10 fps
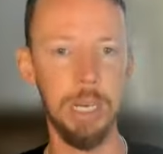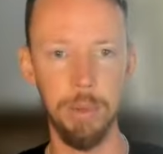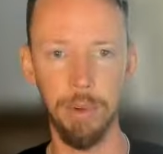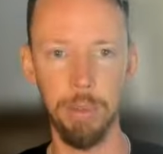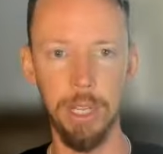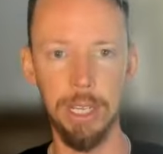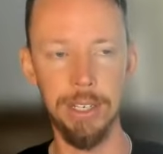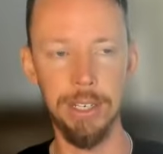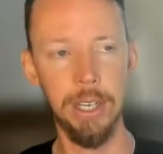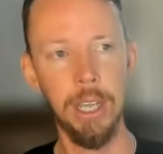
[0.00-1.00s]
going to be
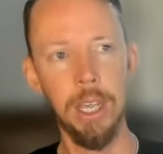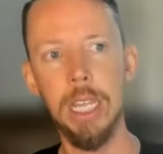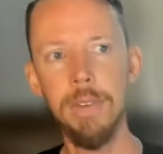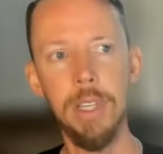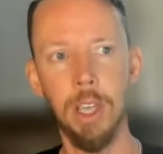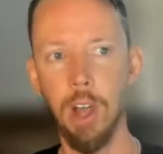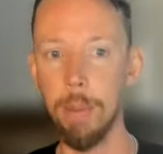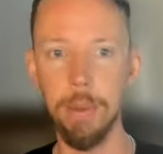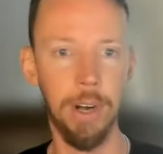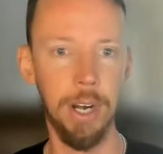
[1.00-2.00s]
replaced. Even the
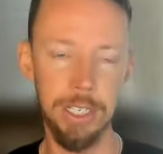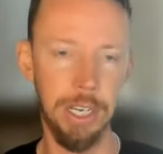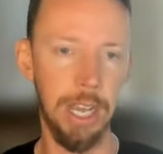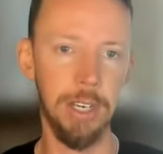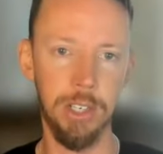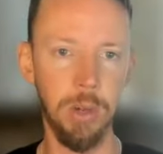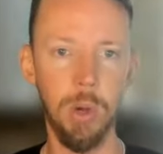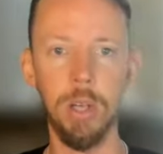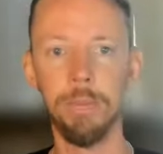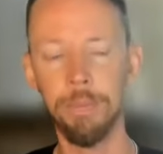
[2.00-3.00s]
copywriting side and so
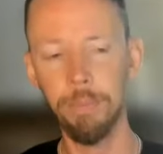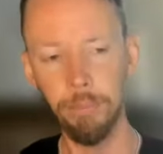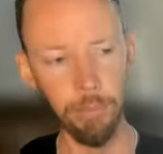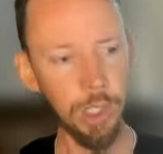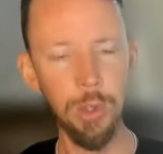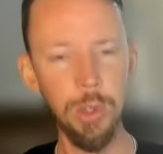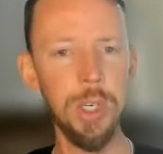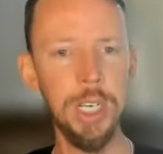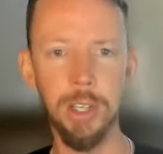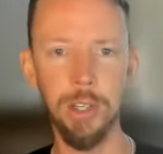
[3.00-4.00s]
on, you do
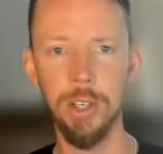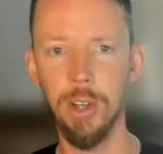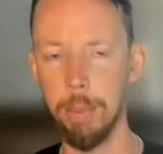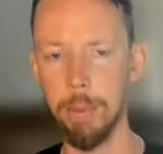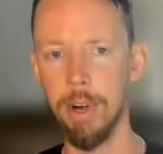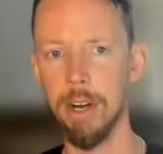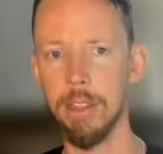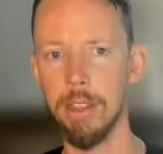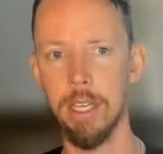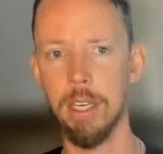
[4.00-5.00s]
need a good copywriter,
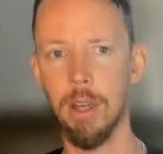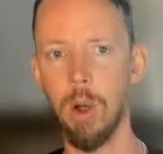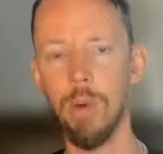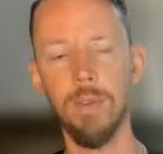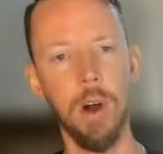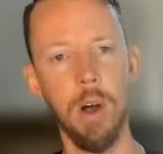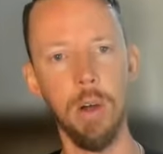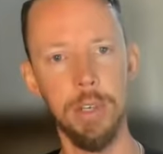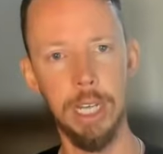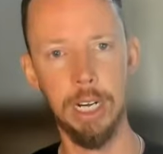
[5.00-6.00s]
I think,
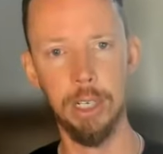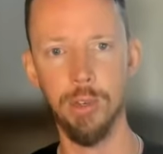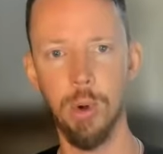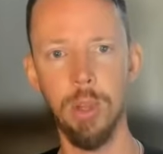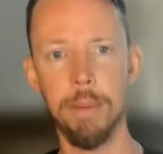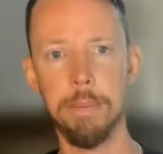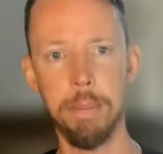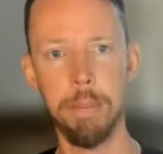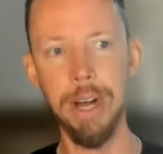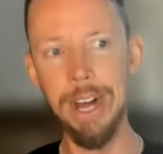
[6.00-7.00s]
overall to kind of control it.
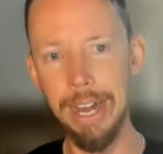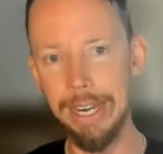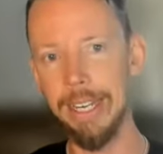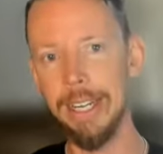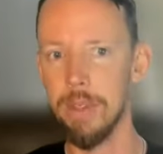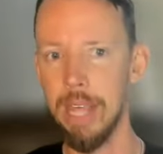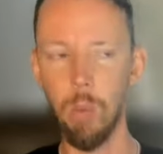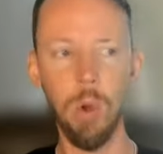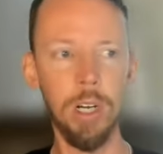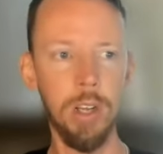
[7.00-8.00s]
But that
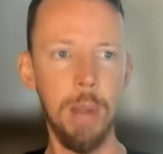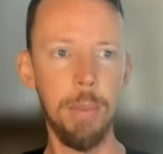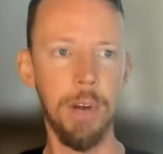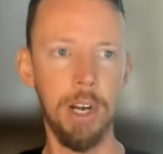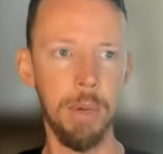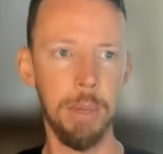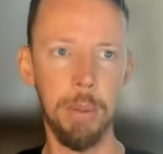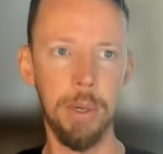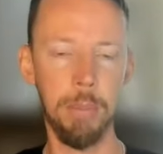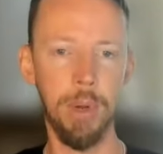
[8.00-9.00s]
one copywriter might be
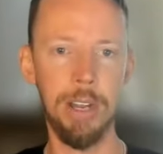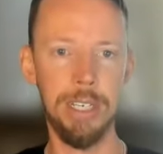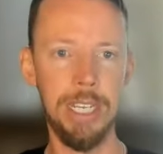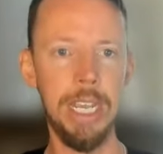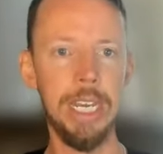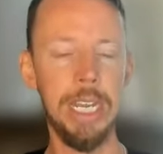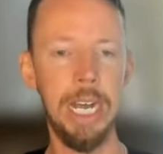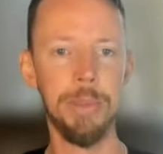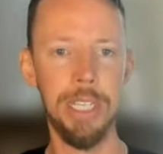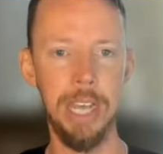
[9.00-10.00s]
able to put out 10
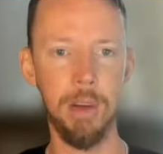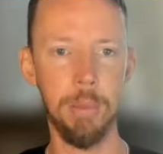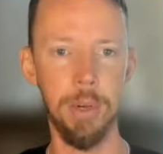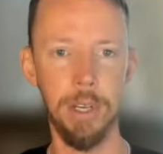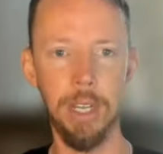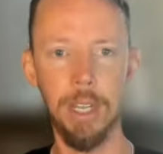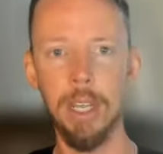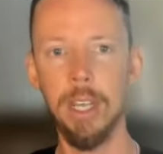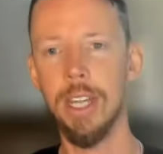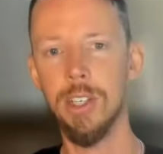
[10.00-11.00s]
times the output.
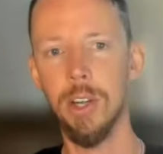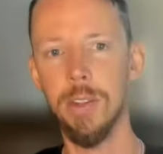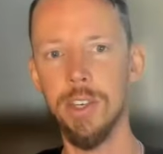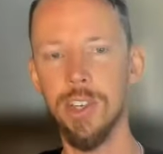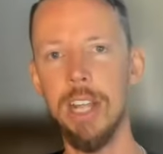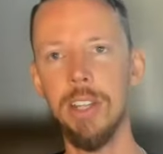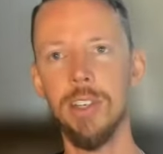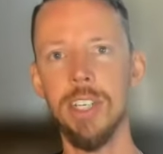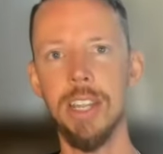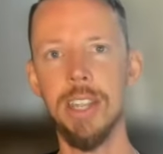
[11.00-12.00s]
And so the
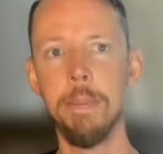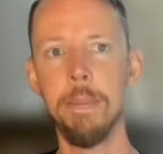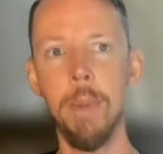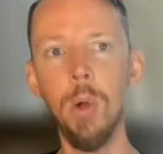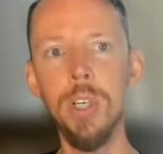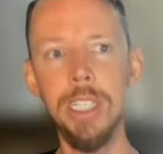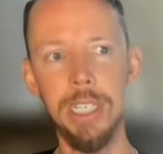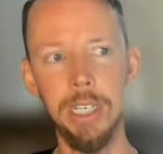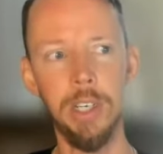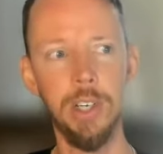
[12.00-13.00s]
challenge is, I think most
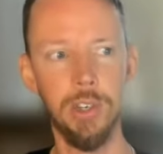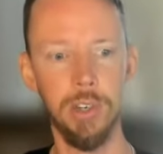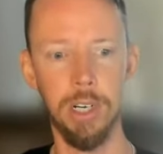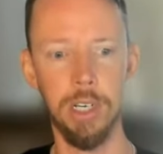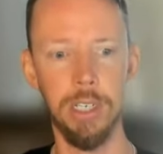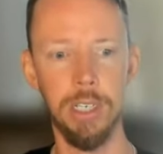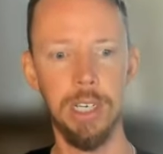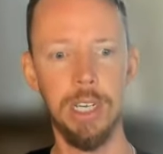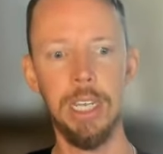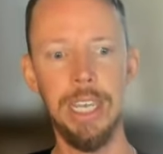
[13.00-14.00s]
industries
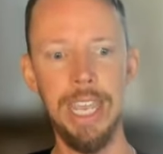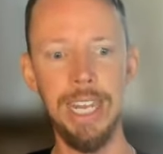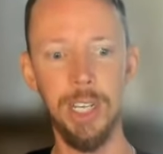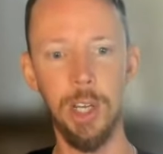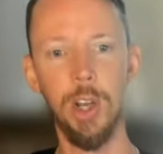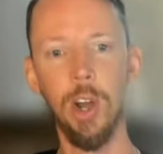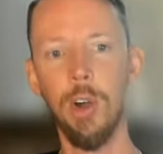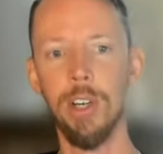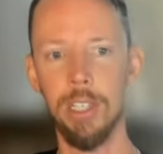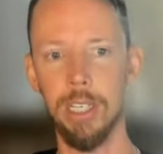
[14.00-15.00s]
can't
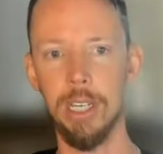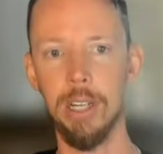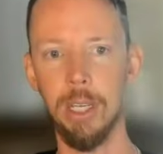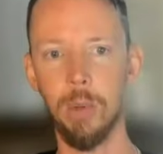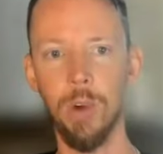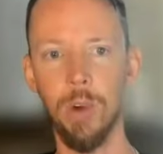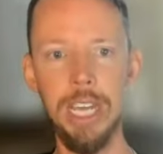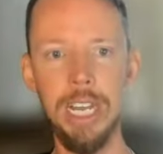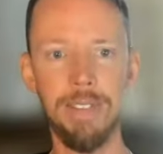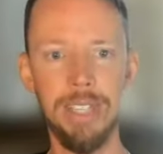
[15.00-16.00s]
concurrently, like, we're not
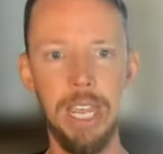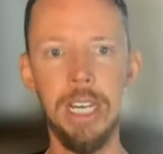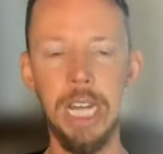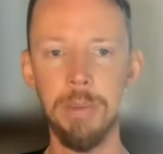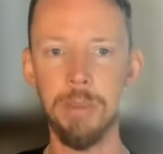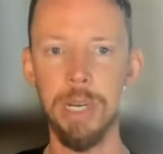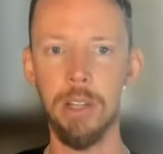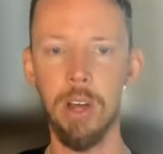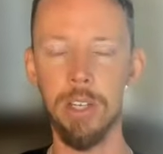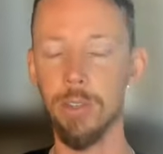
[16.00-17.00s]
going to have 10 times as many
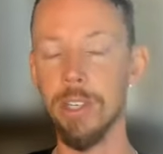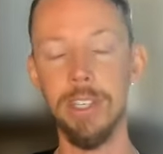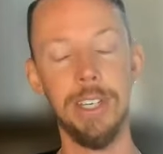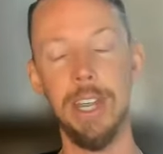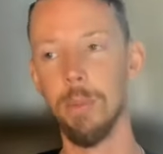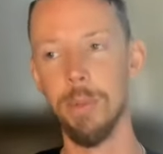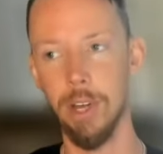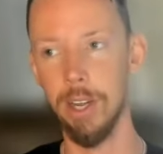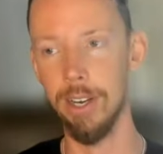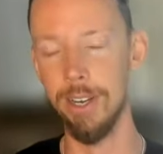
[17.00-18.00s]
lawsuits, at least I hope
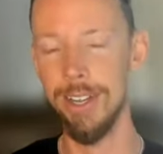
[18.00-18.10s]
not.